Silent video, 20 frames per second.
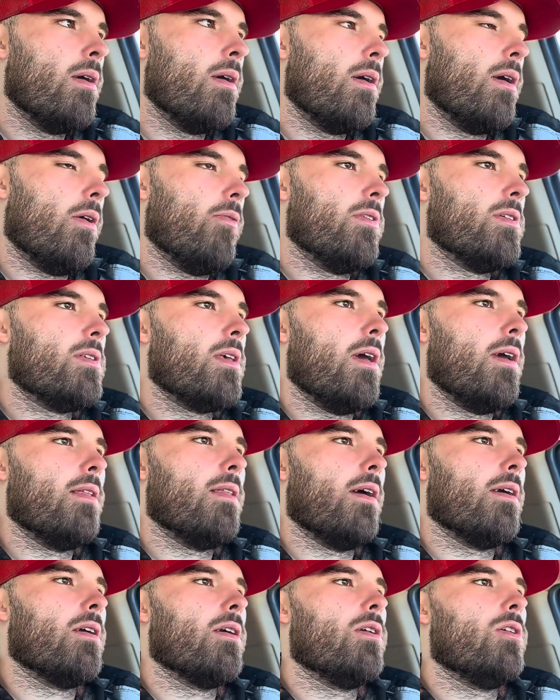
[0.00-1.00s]
it was saying
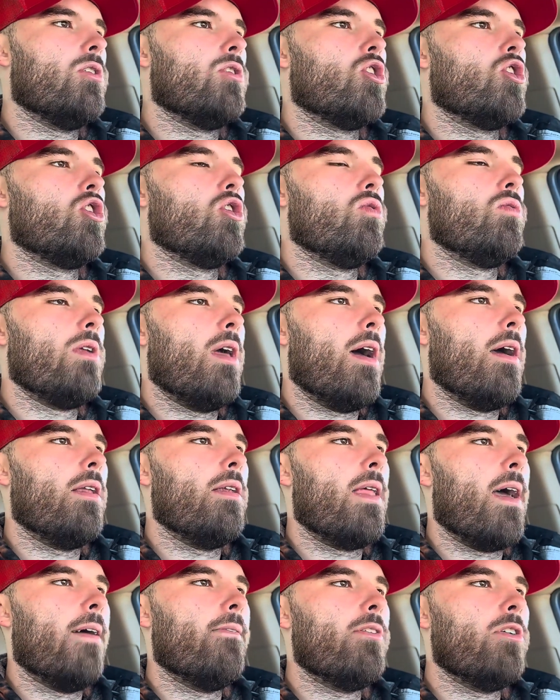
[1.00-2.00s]
like, do
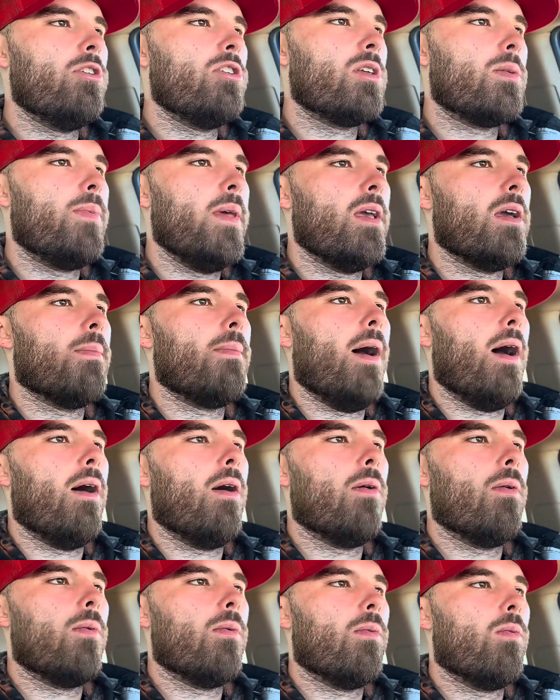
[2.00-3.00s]
never speak
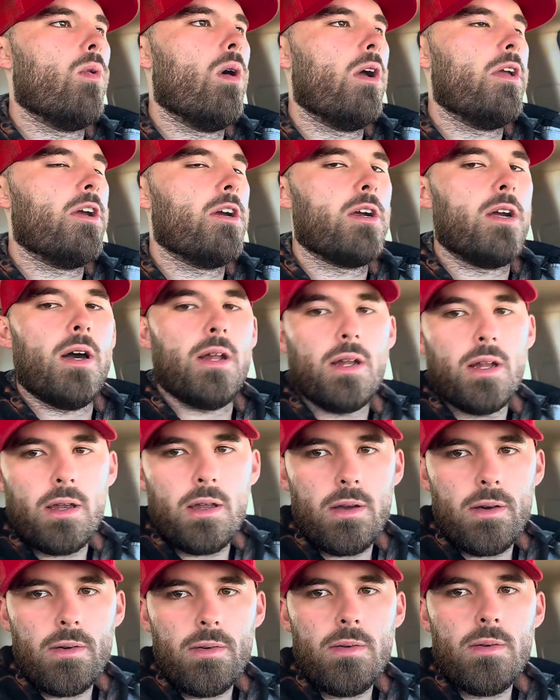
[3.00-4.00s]
about what you're gonna
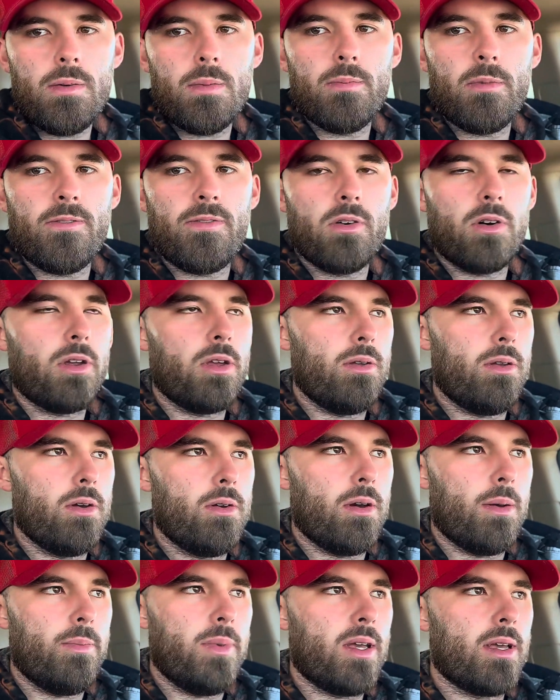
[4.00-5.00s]
do before you do
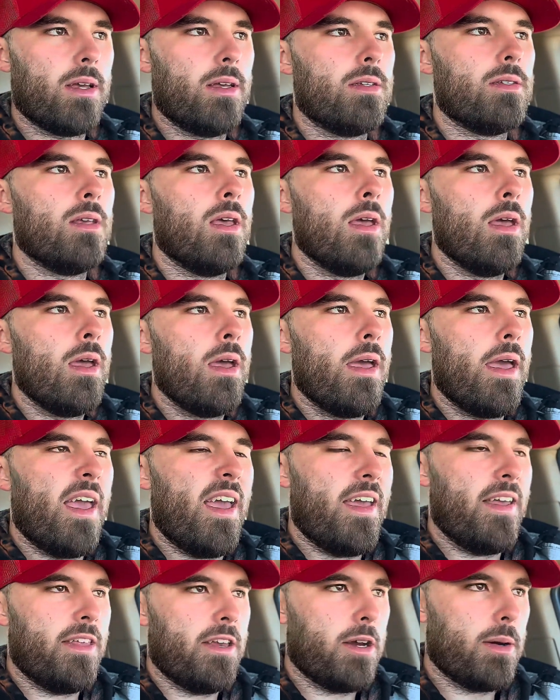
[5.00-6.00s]
it, because
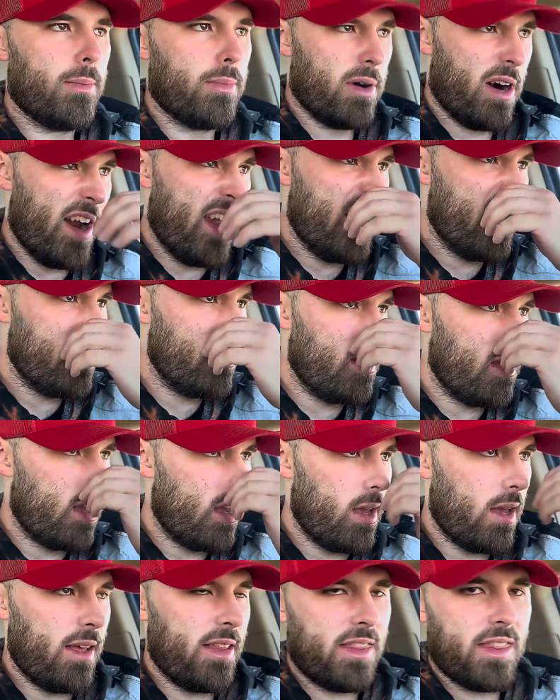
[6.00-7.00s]
in your brain
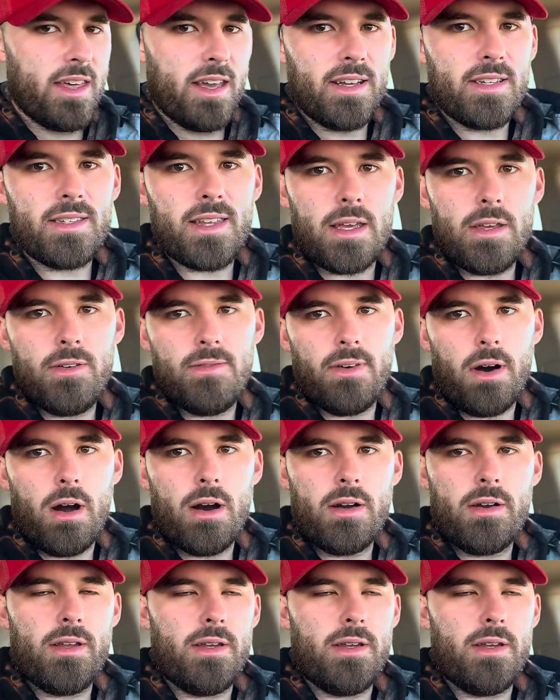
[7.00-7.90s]
it thinks that you've already